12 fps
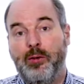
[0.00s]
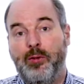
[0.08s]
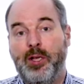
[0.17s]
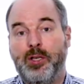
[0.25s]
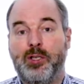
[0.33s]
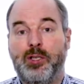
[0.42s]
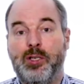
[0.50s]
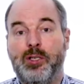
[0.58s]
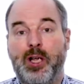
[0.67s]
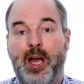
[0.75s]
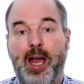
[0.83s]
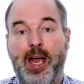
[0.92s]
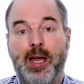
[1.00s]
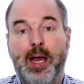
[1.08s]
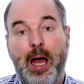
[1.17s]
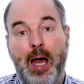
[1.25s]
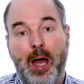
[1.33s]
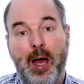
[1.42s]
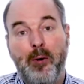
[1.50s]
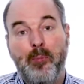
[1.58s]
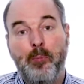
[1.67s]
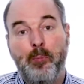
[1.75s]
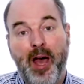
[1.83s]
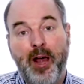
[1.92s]
This is a
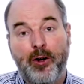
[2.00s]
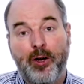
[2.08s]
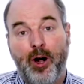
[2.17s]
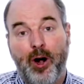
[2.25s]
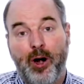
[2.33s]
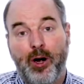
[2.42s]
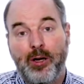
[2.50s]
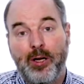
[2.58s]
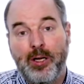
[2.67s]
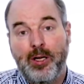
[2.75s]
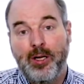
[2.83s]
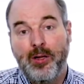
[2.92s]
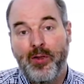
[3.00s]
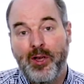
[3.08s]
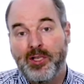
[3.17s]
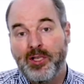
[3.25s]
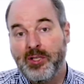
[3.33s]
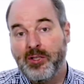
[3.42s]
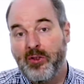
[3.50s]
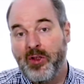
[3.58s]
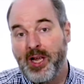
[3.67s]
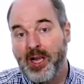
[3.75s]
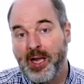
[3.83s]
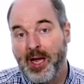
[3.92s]
better car. This is
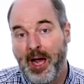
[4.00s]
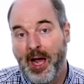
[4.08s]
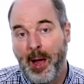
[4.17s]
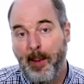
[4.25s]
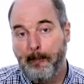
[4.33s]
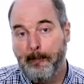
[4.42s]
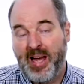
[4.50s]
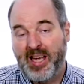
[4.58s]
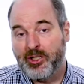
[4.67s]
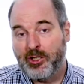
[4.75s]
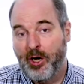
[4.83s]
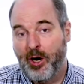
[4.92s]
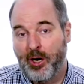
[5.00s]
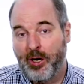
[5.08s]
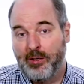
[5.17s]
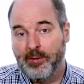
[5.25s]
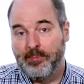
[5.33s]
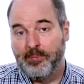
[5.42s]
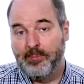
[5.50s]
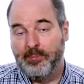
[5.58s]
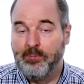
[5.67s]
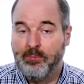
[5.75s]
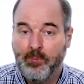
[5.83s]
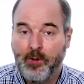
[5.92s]
the best car.
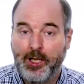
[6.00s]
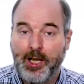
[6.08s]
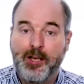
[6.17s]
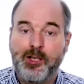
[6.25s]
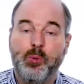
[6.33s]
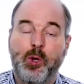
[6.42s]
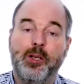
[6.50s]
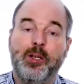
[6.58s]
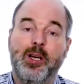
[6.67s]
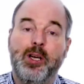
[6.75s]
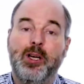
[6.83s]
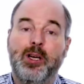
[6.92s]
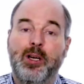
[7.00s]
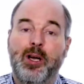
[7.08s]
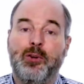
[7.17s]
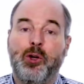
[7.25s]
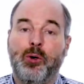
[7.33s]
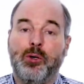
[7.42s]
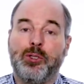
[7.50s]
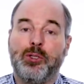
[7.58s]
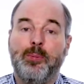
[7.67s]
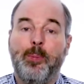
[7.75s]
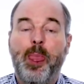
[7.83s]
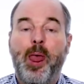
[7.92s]
The last one, of course.
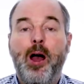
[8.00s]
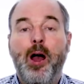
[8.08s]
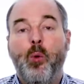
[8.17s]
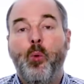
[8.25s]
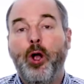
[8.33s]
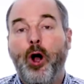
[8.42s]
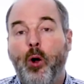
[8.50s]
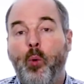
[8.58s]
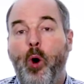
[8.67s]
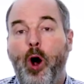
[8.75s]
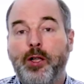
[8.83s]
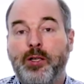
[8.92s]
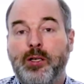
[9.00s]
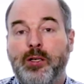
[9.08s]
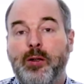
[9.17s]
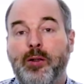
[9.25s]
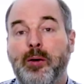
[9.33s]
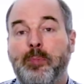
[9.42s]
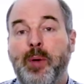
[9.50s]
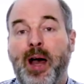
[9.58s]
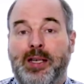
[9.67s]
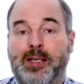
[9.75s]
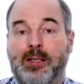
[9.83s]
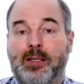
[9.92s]
We all want the
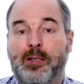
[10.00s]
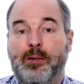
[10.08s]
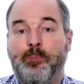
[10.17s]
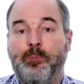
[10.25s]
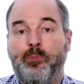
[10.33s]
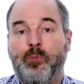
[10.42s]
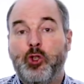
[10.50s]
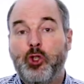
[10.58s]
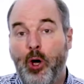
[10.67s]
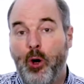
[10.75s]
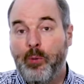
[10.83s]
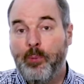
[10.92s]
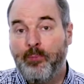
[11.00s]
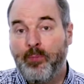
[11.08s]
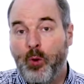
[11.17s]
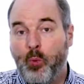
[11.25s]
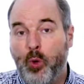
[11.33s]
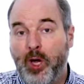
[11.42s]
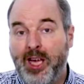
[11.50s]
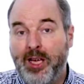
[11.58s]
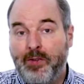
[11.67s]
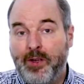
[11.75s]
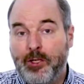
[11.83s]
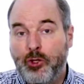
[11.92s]
best. So
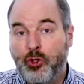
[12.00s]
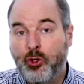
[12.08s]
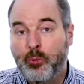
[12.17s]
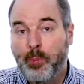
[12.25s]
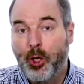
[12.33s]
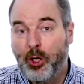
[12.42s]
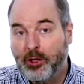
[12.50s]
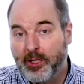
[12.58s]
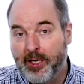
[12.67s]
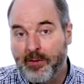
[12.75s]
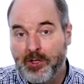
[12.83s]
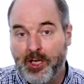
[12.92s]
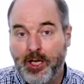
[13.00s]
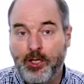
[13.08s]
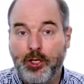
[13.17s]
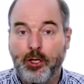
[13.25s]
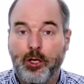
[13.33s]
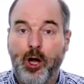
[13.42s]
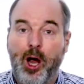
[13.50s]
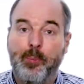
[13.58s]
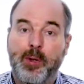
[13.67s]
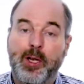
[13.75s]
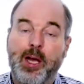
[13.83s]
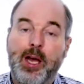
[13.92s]
weave superlatives into your
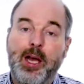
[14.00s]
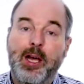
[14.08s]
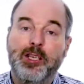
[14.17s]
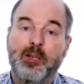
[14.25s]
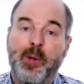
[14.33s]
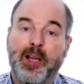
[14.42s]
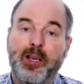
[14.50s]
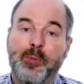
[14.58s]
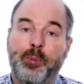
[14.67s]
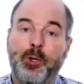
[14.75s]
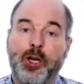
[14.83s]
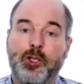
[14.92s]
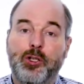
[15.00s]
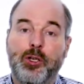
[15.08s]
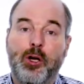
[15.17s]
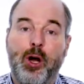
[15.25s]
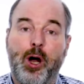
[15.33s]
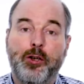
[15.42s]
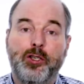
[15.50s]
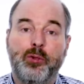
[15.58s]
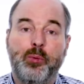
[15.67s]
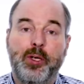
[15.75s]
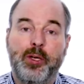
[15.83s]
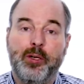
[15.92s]
copy to make an impression on your
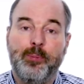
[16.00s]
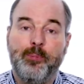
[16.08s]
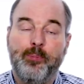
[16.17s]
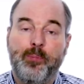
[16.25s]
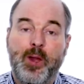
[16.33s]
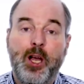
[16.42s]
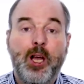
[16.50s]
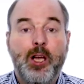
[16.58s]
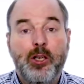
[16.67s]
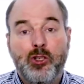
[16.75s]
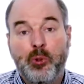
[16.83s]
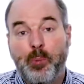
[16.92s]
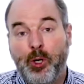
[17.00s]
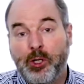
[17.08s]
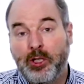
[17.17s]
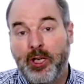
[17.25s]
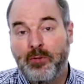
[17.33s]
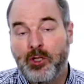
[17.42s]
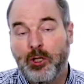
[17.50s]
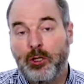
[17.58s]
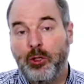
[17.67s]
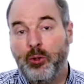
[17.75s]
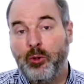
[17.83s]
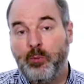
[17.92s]
reader. Superlatives
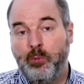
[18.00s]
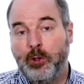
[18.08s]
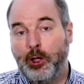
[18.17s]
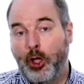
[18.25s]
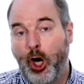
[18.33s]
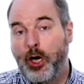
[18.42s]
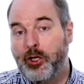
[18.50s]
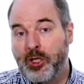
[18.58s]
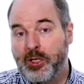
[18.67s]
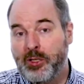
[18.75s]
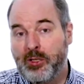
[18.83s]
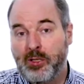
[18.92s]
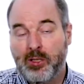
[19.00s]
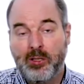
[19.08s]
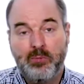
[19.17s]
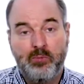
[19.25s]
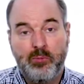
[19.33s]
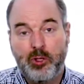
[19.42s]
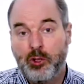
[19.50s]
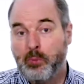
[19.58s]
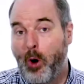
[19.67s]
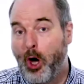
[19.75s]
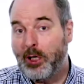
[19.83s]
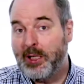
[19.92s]
include largest,
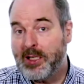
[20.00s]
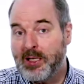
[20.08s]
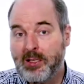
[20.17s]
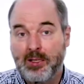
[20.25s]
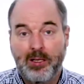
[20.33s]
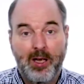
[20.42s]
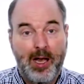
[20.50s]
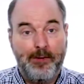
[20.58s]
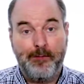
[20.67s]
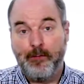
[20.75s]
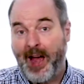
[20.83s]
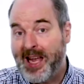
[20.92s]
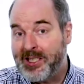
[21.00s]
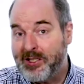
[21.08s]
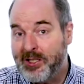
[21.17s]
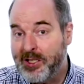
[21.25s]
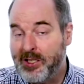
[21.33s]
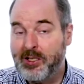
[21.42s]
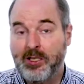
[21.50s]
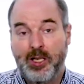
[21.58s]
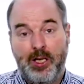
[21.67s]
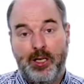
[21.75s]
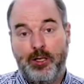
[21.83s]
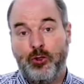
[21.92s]
smallest, fastest,
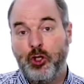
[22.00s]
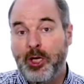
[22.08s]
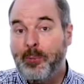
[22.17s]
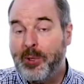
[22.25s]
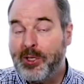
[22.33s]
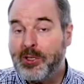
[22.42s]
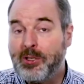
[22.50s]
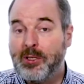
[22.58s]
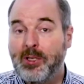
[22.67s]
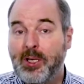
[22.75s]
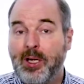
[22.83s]
cheapest,